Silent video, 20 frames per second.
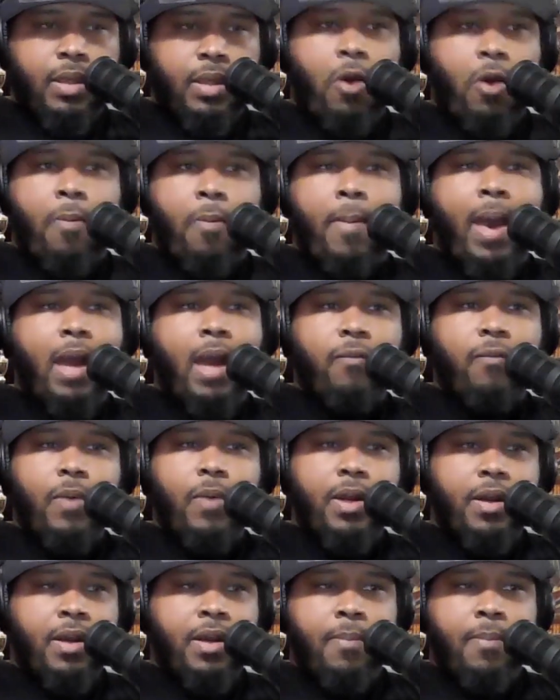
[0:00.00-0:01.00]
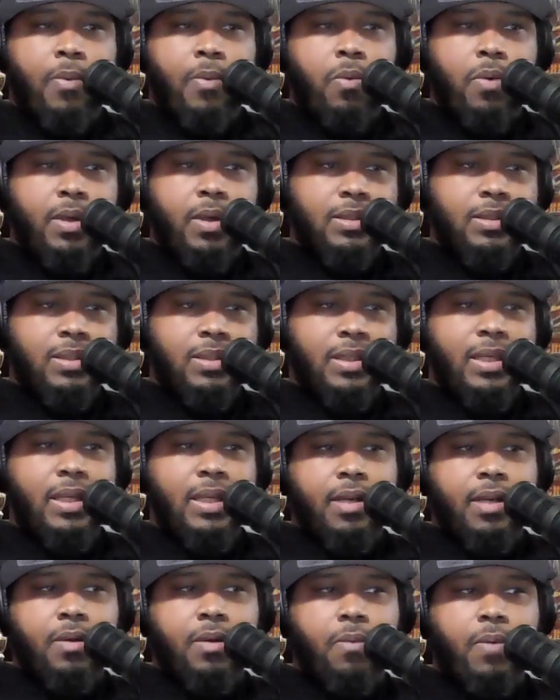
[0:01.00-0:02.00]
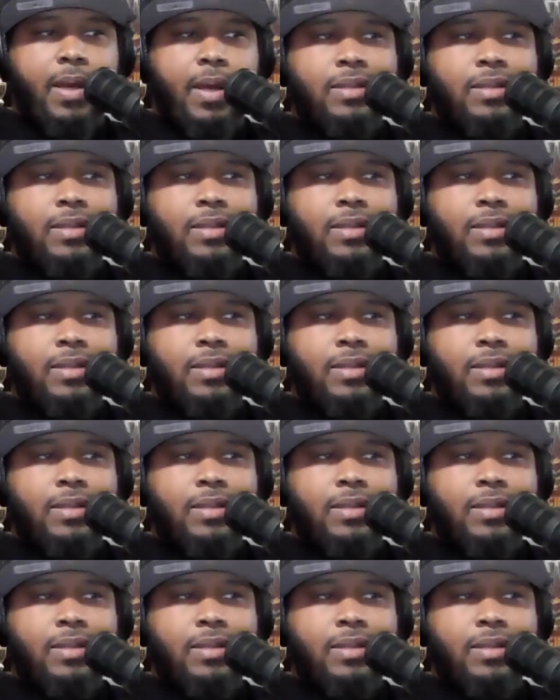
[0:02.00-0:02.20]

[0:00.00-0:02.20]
It don't matter if we're the number one seed in the